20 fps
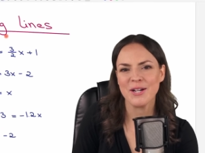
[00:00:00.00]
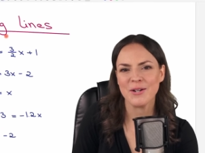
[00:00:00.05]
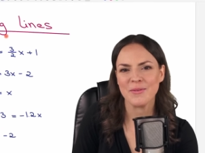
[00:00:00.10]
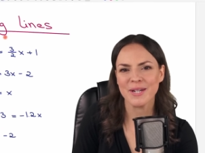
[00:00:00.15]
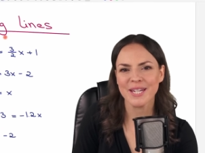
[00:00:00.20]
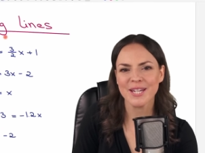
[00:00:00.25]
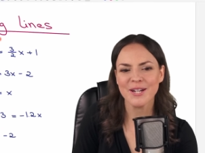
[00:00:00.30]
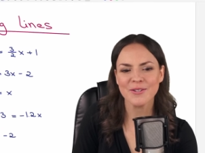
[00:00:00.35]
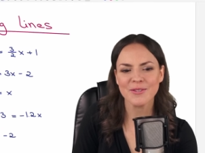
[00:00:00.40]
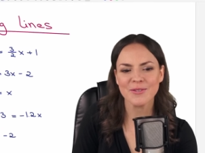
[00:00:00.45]

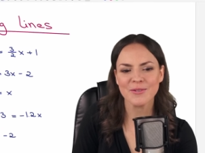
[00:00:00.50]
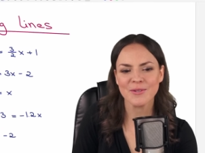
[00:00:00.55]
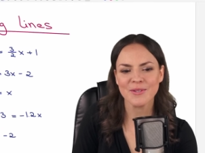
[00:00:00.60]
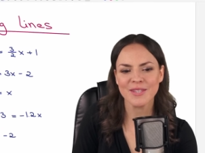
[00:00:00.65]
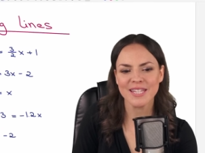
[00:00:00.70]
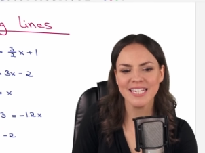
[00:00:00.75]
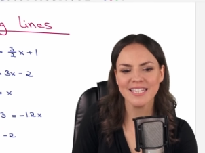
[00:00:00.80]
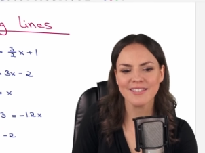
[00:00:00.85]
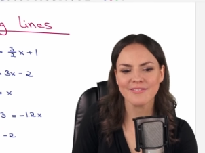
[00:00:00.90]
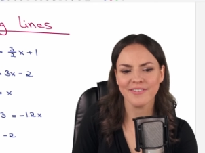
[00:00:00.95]
We go through
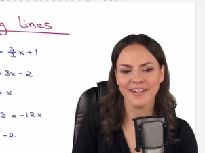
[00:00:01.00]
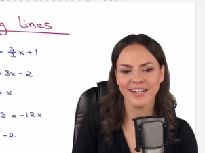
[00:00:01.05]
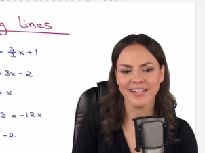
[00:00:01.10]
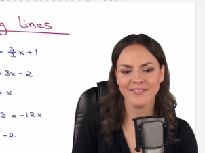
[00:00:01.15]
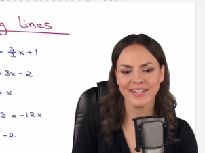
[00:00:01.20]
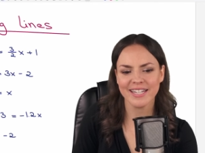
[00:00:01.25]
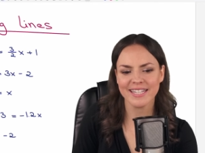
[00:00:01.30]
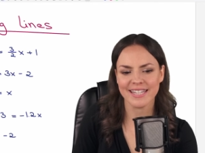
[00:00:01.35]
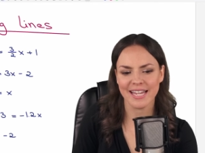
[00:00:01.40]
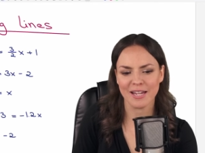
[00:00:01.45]
these five
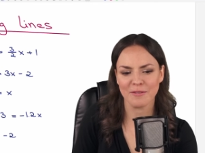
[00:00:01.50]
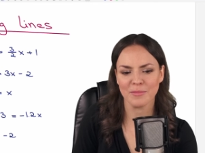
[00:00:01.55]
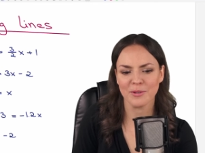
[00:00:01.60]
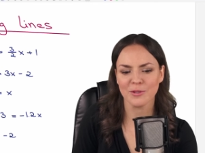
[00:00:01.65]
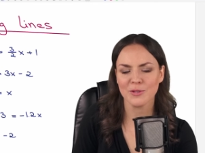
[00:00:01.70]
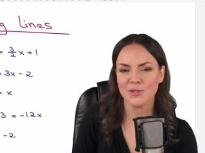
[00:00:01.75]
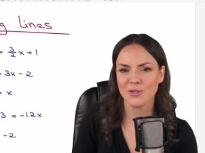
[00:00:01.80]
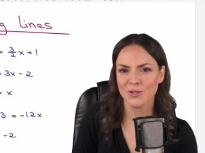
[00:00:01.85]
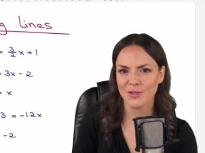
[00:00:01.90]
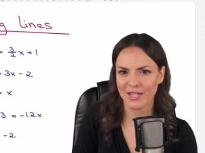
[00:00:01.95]

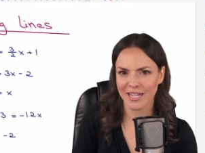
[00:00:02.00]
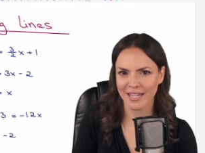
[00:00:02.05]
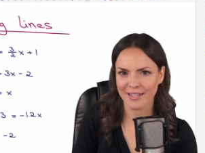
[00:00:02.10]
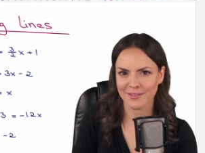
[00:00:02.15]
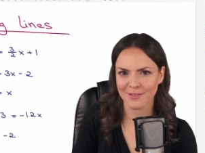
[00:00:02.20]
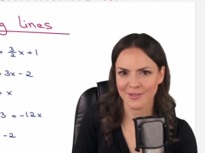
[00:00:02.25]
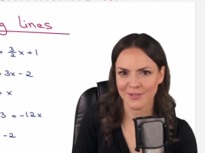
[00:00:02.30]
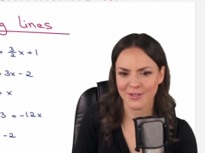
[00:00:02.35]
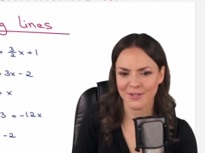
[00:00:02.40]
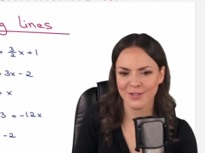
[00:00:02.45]
examples
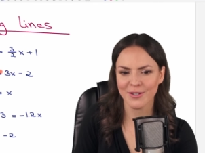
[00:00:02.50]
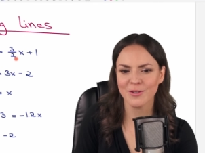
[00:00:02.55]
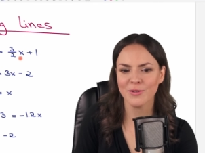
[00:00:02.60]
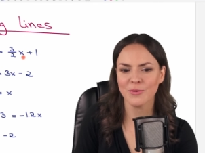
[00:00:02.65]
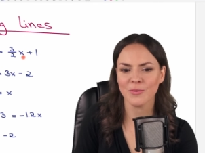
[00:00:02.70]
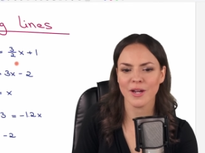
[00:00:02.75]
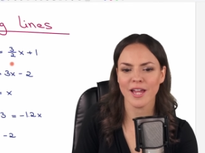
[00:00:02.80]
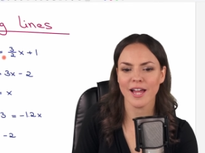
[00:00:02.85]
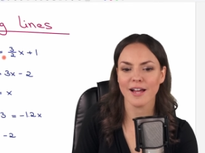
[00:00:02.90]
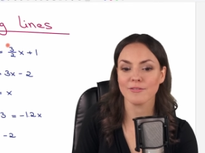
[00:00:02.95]
together.
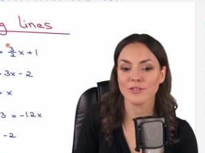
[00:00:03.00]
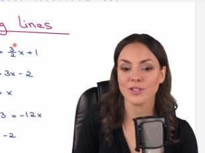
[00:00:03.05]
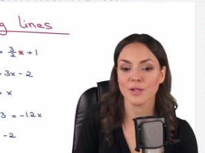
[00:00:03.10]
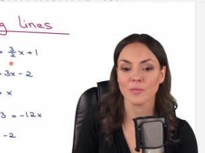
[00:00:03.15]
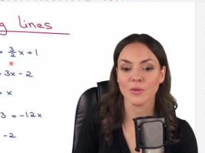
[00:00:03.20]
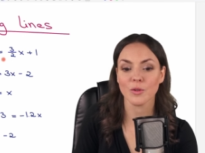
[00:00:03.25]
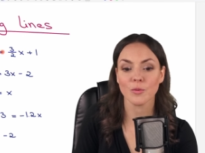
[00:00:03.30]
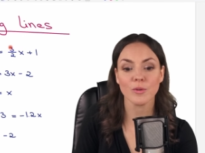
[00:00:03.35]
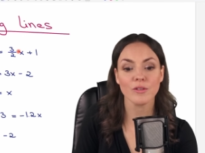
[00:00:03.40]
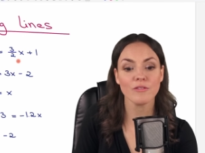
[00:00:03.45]
We have
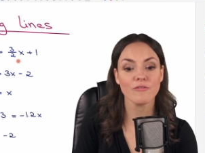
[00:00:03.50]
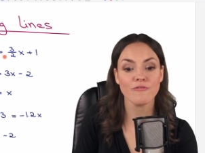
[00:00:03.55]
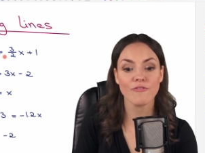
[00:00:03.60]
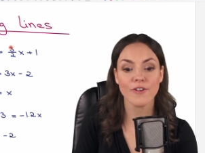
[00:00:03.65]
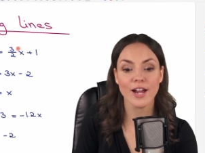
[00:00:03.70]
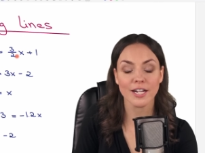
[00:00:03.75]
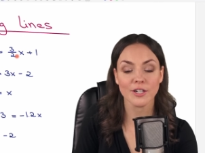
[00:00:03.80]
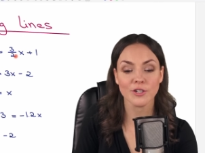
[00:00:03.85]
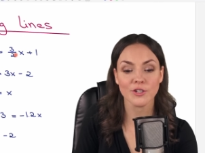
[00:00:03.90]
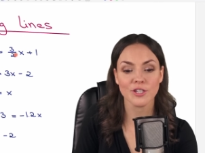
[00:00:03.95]
something with
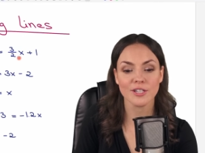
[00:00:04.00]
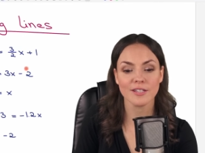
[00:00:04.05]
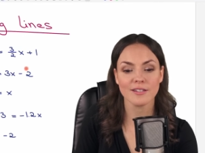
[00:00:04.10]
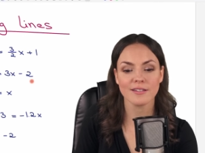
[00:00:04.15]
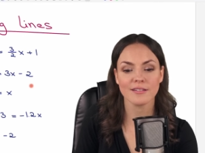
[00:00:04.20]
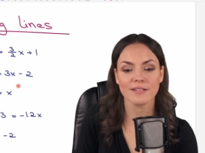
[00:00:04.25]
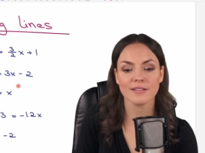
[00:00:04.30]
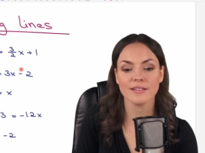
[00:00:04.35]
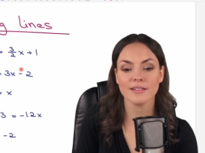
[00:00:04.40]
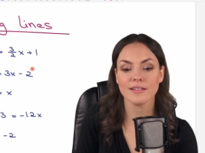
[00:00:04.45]

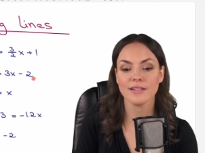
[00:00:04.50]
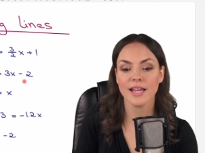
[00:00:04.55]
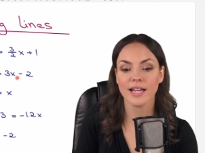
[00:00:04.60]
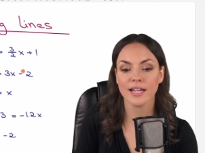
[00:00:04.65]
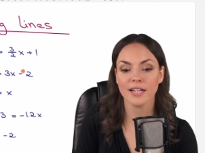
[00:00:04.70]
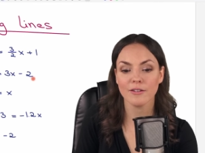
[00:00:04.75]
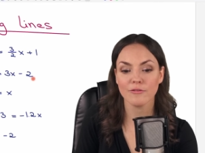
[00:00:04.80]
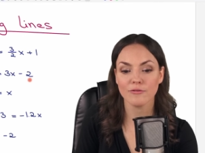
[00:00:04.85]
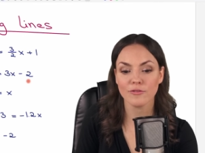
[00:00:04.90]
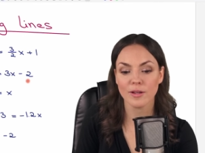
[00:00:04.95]
fractions,
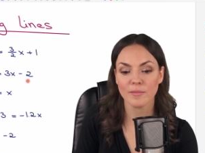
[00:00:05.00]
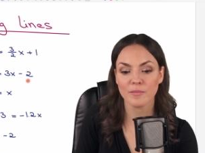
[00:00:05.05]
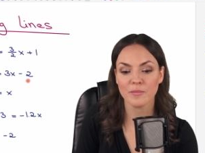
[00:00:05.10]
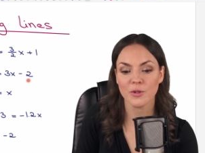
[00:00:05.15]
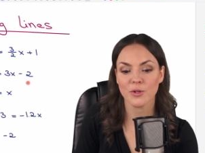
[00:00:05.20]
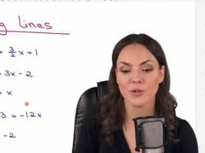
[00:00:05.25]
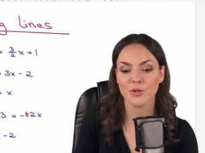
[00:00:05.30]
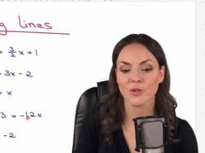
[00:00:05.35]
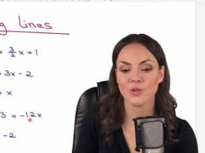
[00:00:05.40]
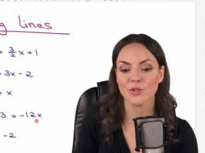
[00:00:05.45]
negative
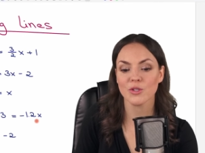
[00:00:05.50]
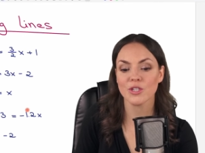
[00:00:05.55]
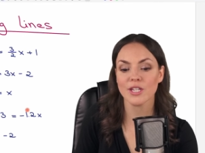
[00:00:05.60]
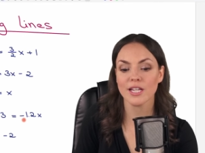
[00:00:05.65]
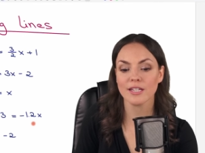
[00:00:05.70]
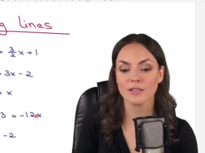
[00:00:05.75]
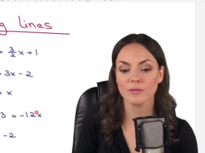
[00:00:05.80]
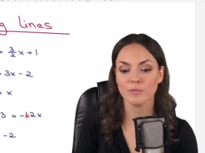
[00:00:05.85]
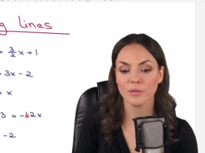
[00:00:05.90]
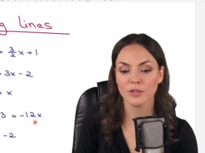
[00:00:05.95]
numbers,
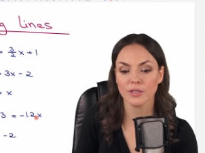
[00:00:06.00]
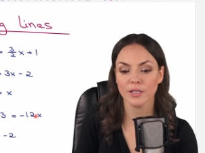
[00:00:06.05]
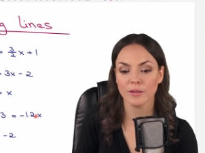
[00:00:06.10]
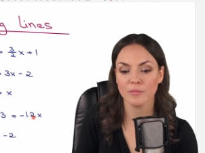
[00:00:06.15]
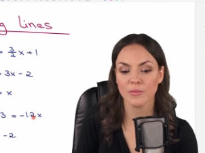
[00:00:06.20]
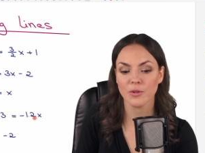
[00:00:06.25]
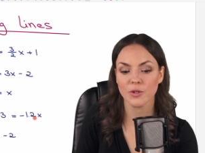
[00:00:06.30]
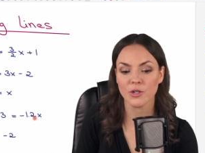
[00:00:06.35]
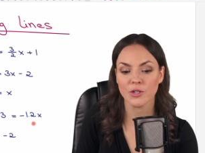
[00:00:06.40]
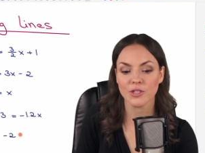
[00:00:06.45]
decimal
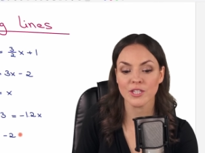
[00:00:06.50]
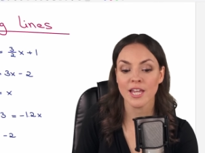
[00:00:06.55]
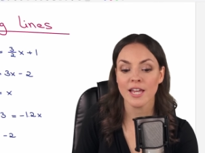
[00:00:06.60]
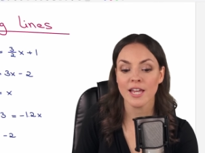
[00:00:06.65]
numbers,